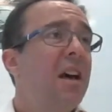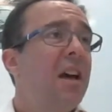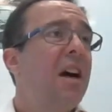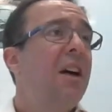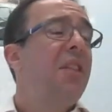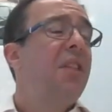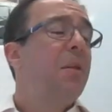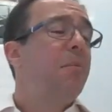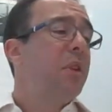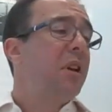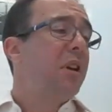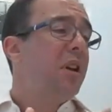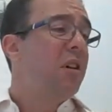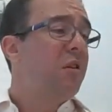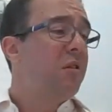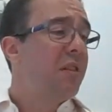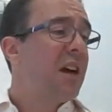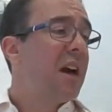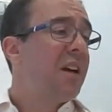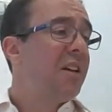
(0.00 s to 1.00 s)
And then
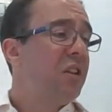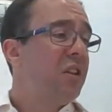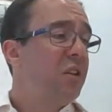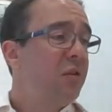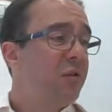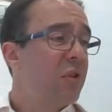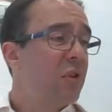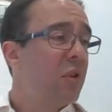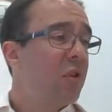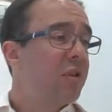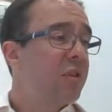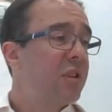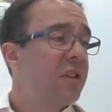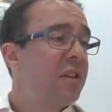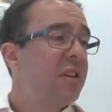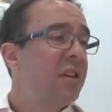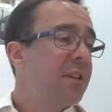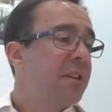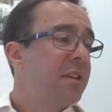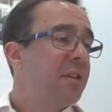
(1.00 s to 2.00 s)
below that, you've got
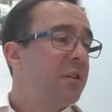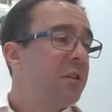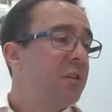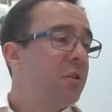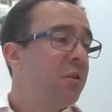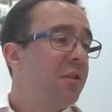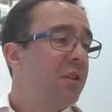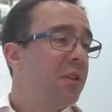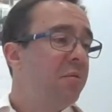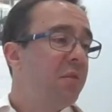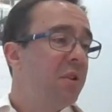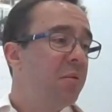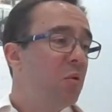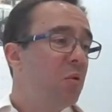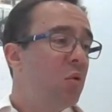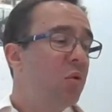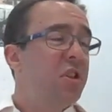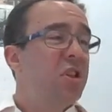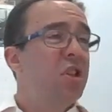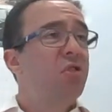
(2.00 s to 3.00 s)
sort of the, the
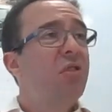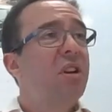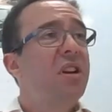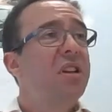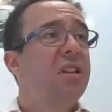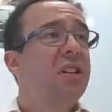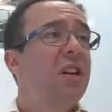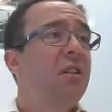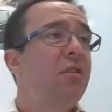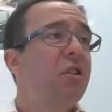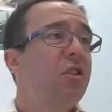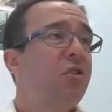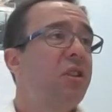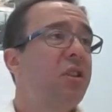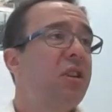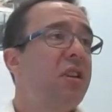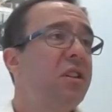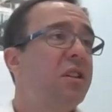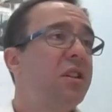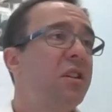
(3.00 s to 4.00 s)
more distressed
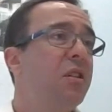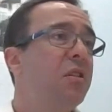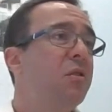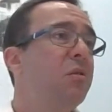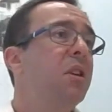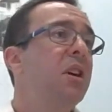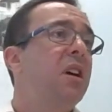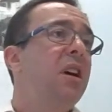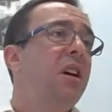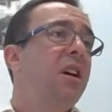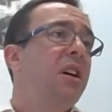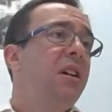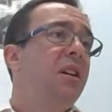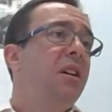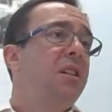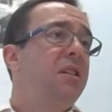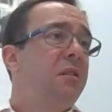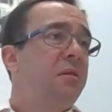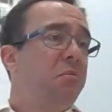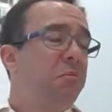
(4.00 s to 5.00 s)
territory. So
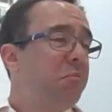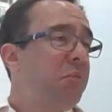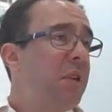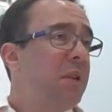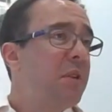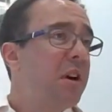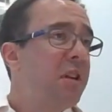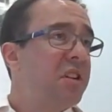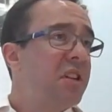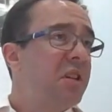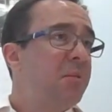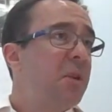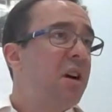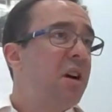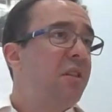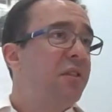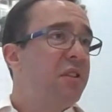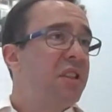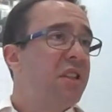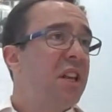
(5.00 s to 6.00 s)
B minus and
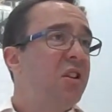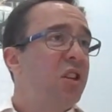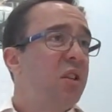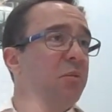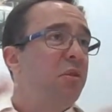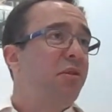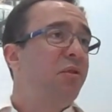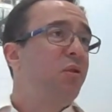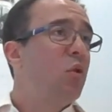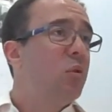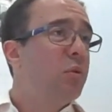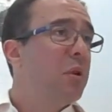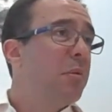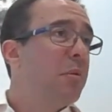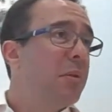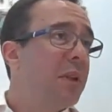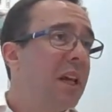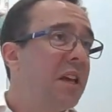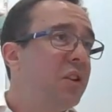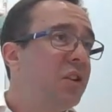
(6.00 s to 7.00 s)
above are essentially performing
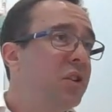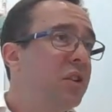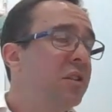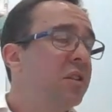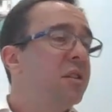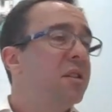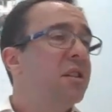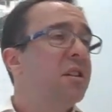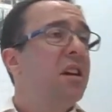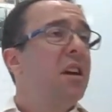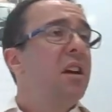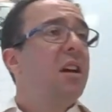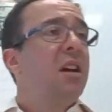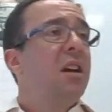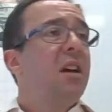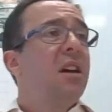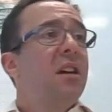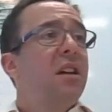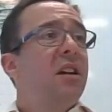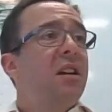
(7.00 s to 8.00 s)
obligations.
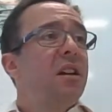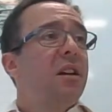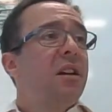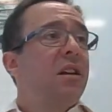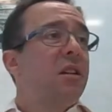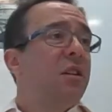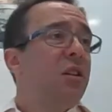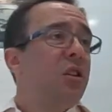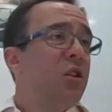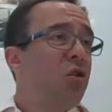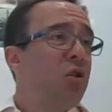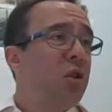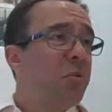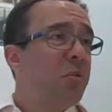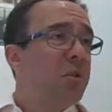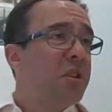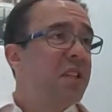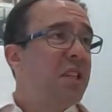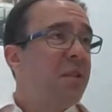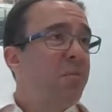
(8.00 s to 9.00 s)

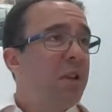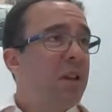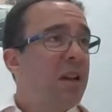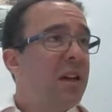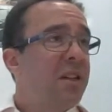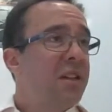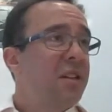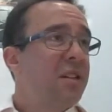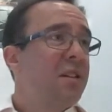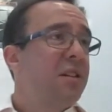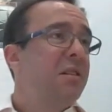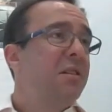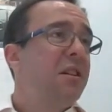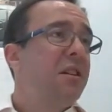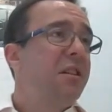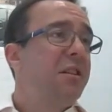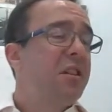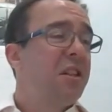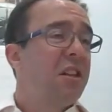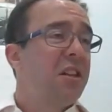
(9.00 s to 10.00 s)
Triple C plus,
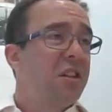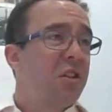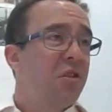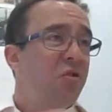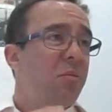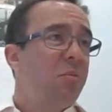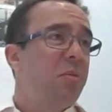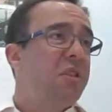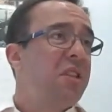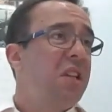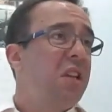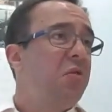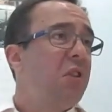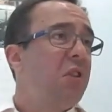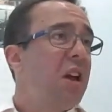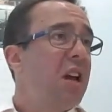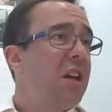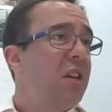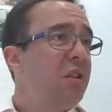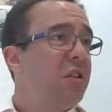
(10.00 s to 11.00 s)
so there's the triple C
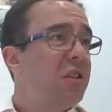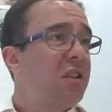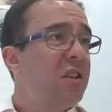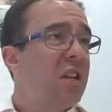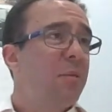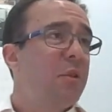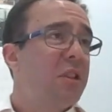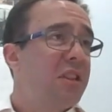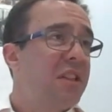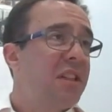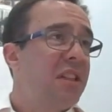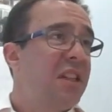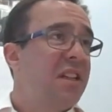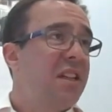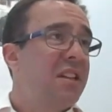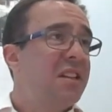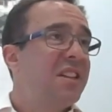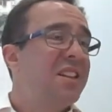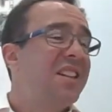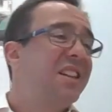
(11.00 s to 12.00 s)
range, double C,
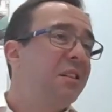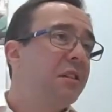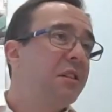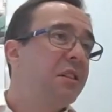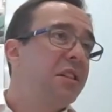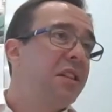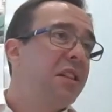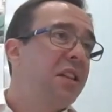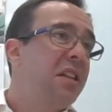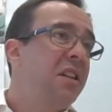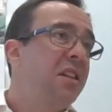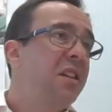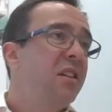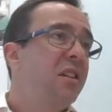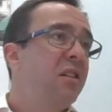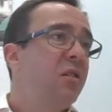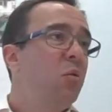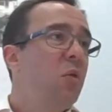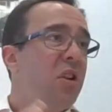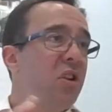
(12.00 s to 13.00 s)
and single C,
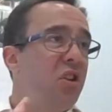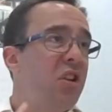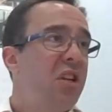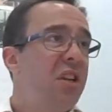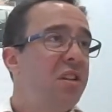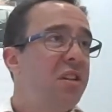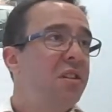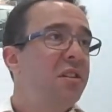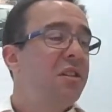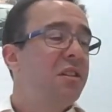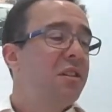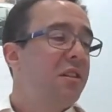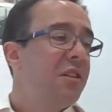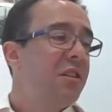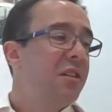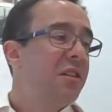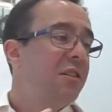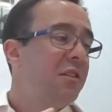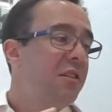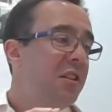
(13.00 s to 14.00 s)
which is
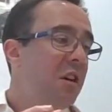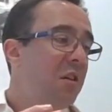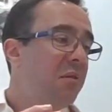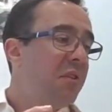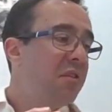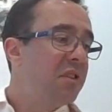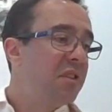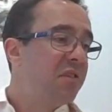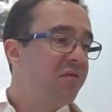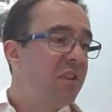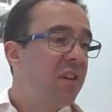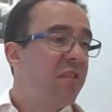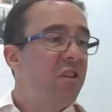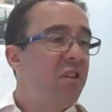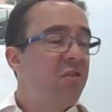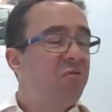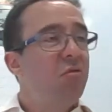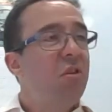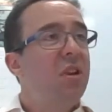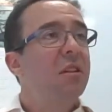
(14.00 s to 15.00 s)
you know there is a
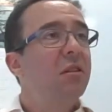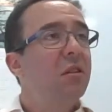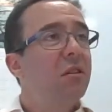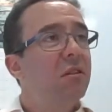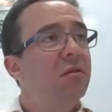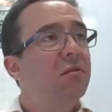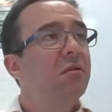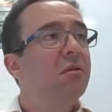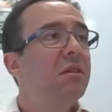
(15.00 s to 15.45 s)
very real